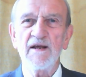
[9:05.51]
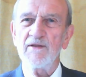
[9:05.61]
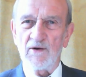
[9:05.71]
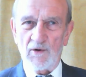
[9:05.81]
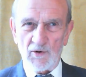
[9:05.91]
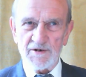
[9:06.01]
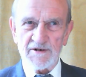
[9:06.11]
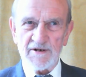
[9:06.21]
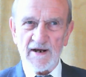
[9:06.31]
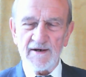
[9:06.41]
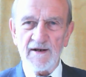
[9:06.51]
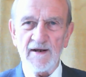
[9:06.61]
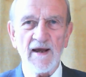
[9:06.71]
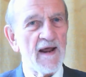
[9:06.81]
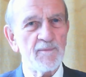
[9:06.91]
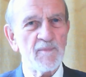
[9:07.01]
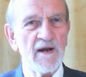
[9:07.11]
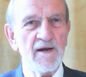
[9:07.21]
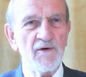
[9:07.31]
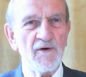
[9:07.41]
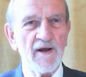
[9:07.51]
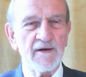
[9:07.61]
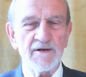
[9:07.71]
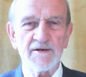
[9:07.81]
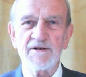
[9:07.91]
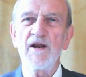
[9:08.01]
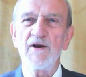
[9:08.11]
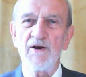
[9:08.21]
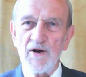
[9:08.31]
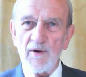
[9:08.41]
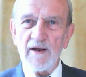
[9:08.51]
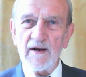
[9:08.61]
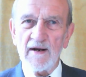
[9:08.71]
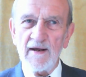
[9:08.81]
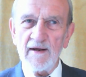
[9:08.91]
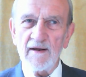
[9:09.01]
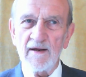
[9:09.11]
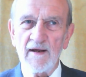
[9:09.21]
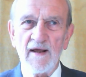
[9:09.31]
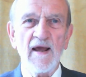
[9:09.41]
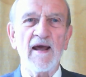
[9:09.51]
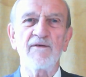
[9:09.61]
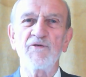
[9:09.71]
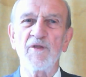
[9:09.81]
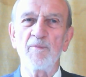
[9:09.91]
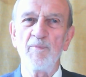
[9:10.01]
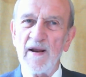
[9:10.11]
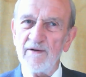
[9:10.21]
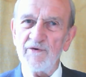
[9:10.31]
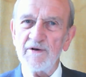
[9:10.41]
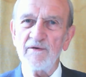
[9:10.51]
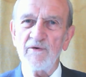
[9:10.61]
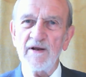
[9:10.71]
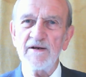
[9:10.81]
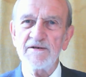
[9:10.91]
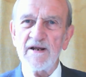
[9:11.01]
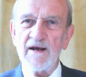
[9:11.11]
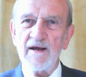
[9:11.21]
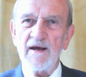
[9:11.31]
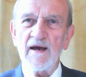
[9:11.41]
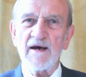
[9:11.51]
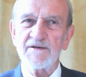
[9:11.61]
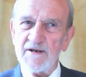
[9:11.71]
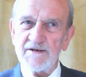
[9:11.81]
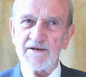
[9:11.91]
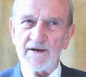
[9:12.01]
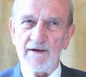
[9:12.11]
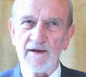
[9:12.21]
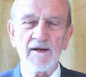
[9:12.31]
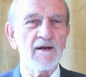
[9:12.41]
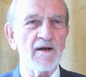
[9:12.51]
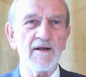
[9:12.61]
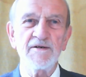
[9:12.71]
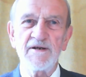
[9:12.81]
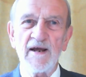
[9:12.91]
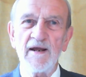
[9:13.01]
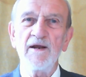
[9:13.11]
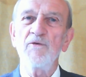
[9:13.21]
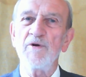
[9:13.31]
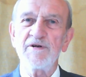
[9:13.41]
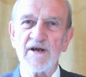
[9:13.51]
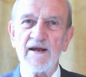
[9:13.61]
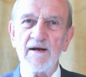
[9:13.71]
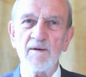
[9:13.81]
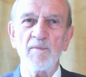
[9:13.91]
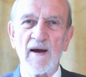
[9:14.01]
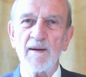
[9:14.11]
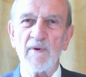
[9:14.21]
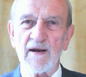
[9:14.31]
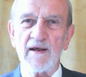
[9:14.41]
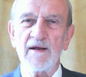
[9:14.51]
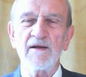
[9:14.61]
the Law Society and many directors knowingly and for the benefit of Leeds Day assisted Leeds Day retain my money